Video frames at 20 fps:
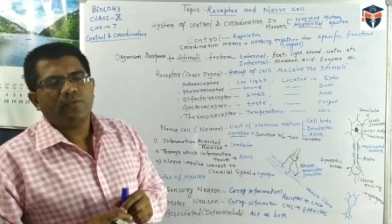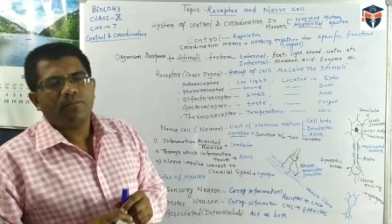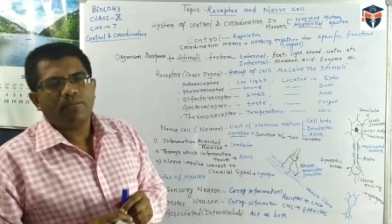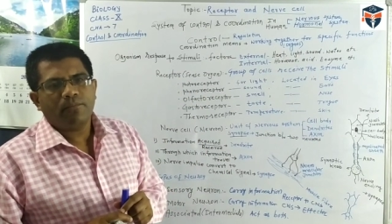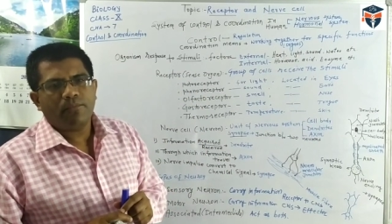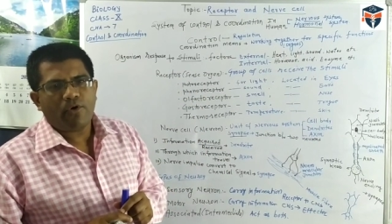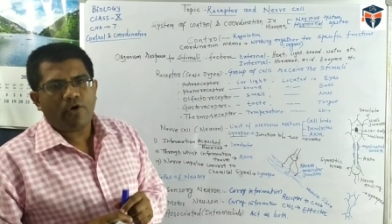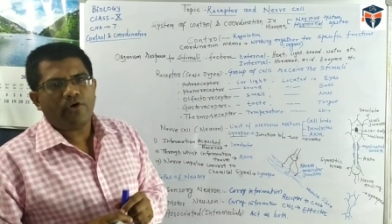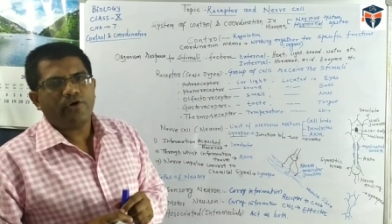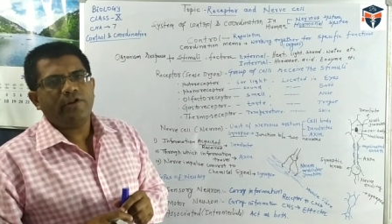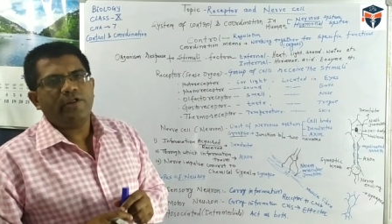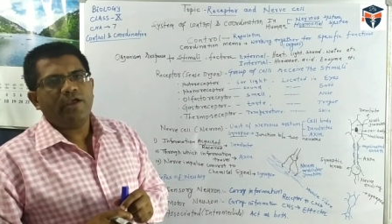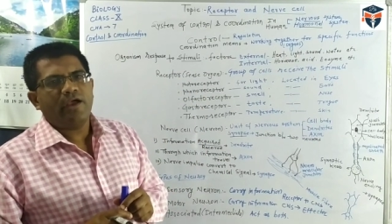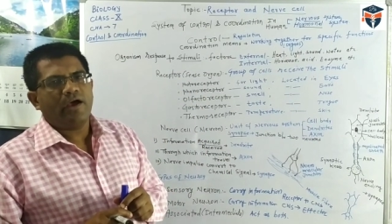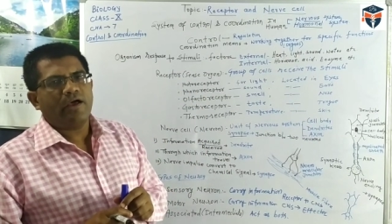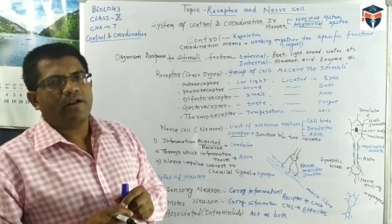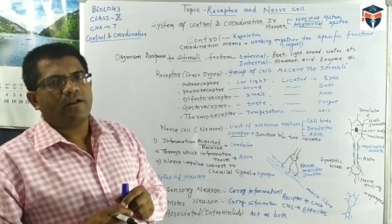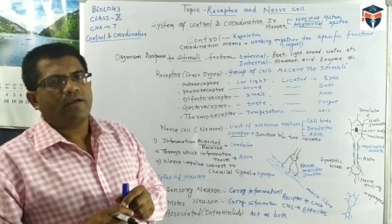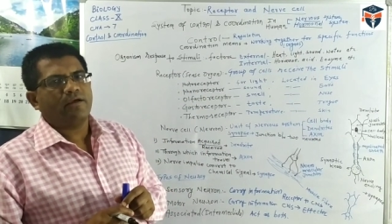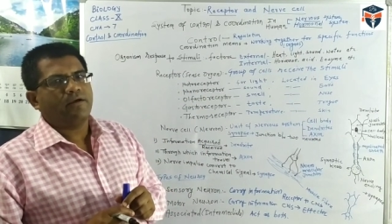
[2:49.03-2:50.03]
body
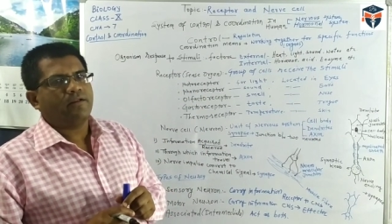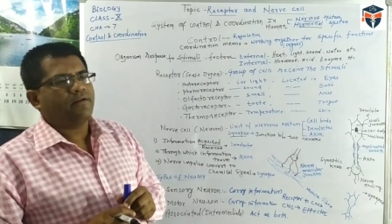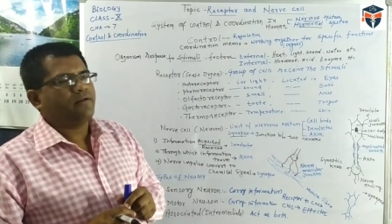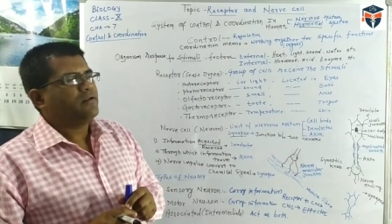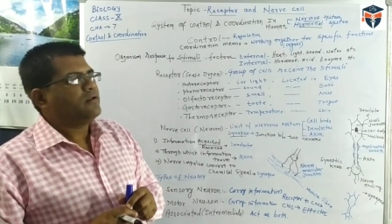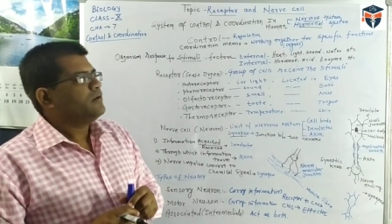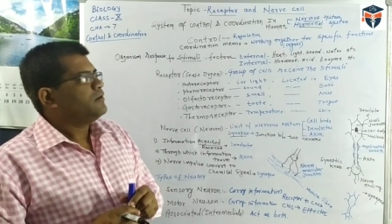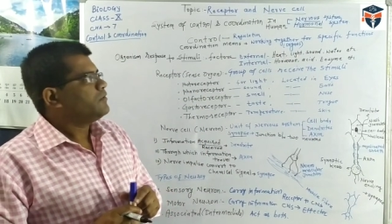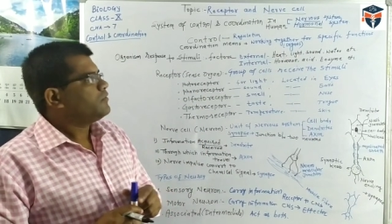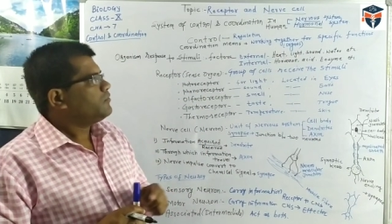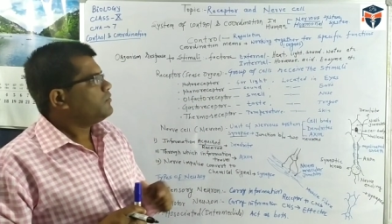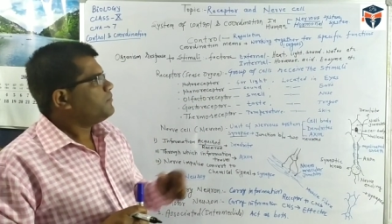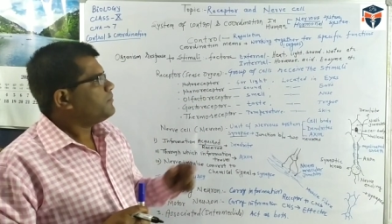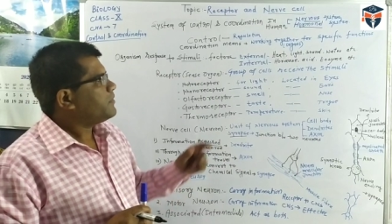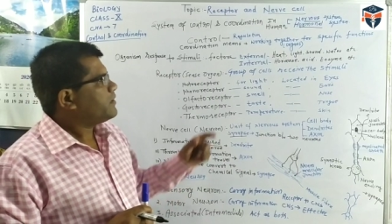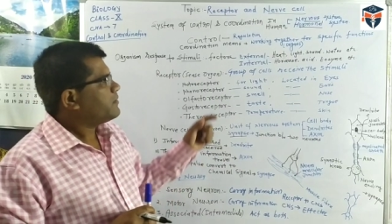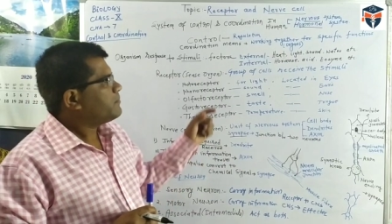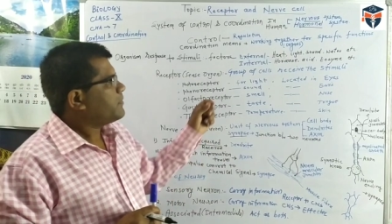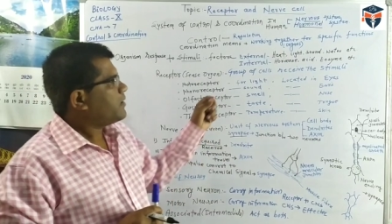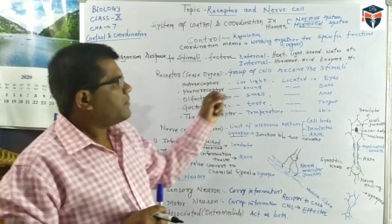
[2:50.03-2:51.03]
organ to
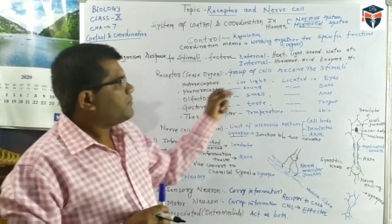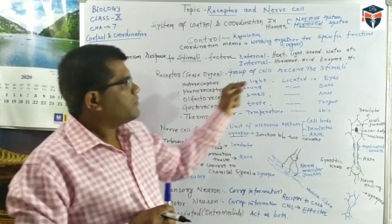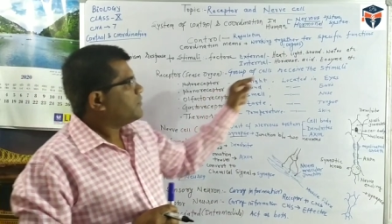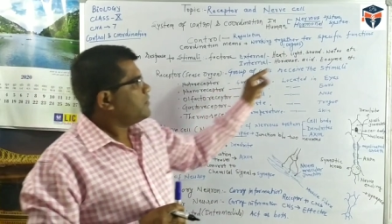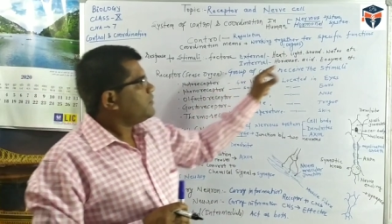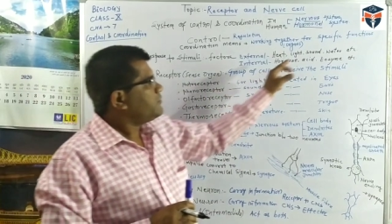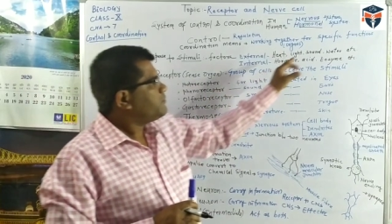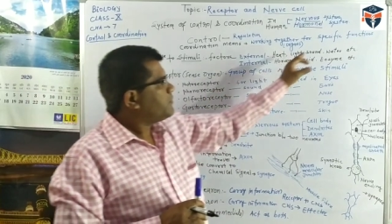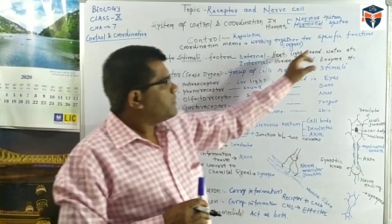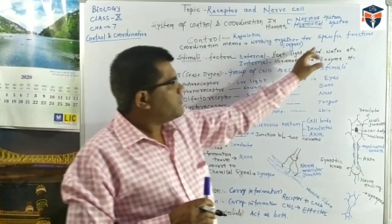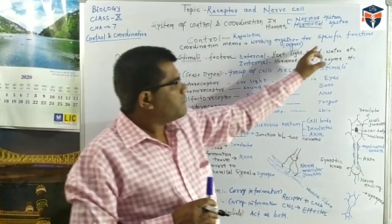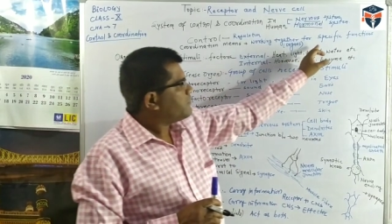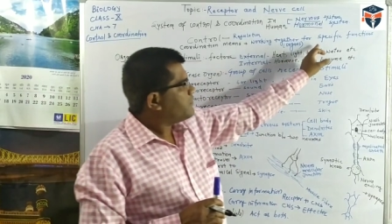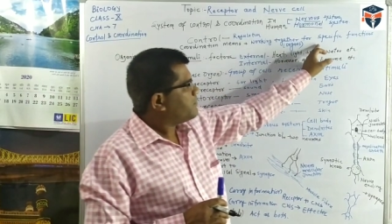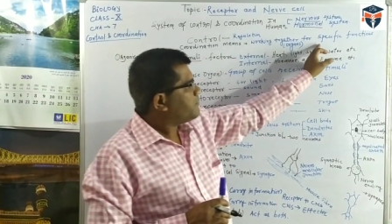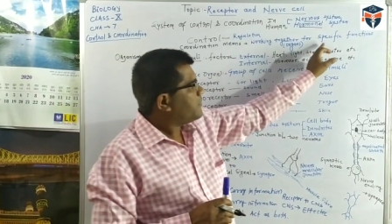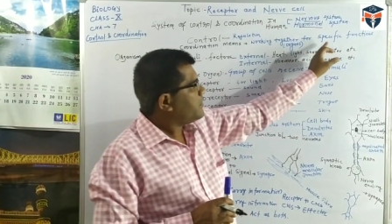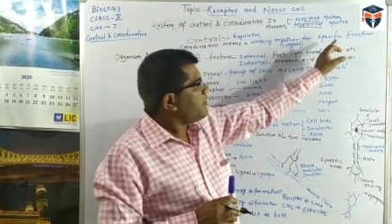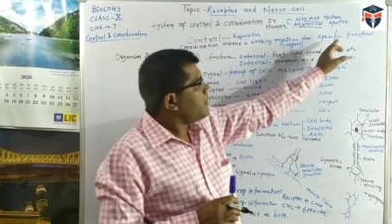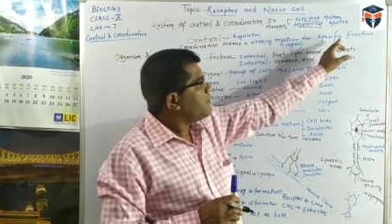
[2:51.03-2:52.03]
perform the
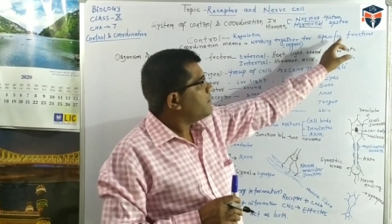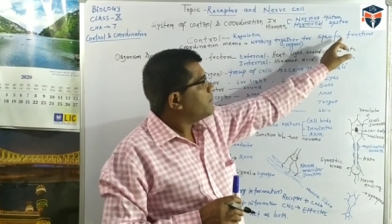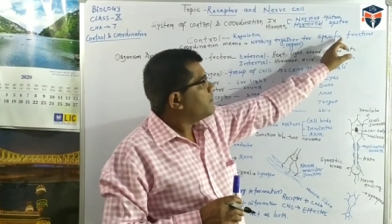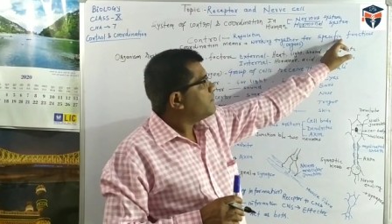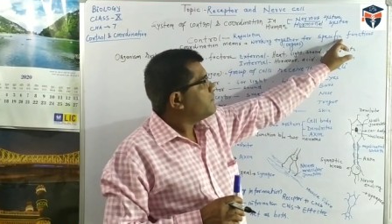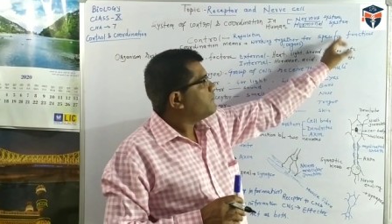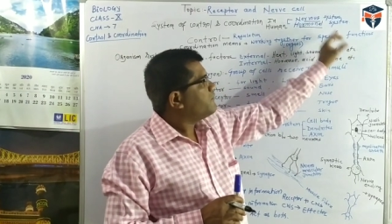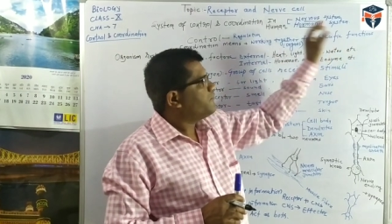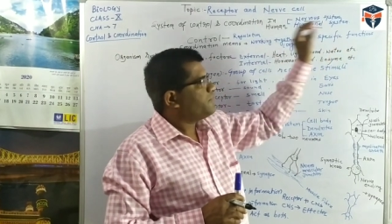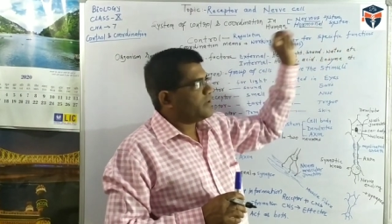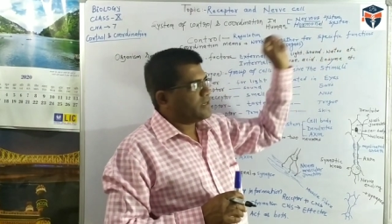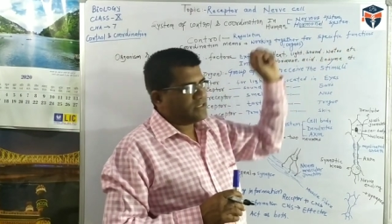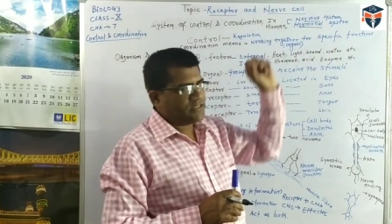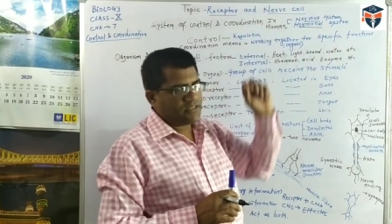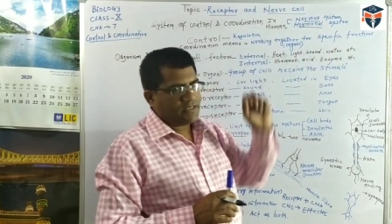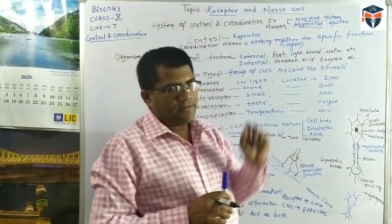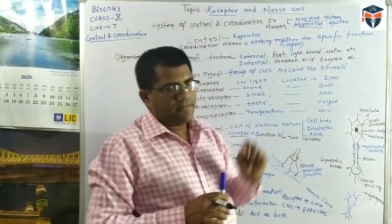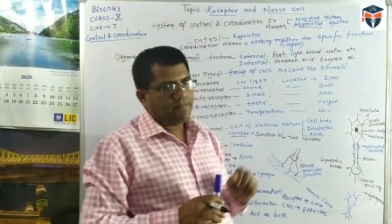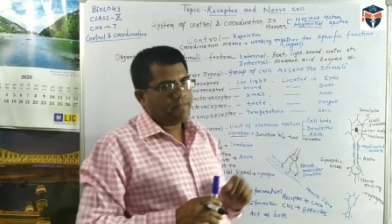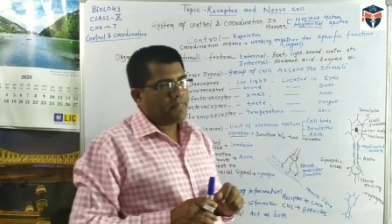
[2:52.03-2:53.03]
specific
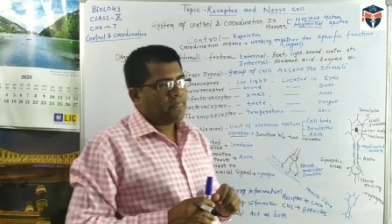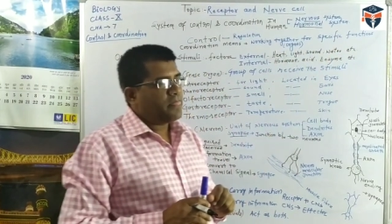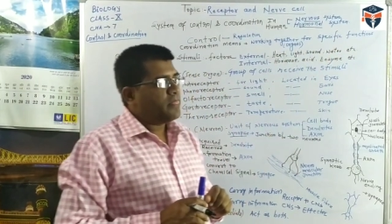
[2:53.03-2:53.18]
function.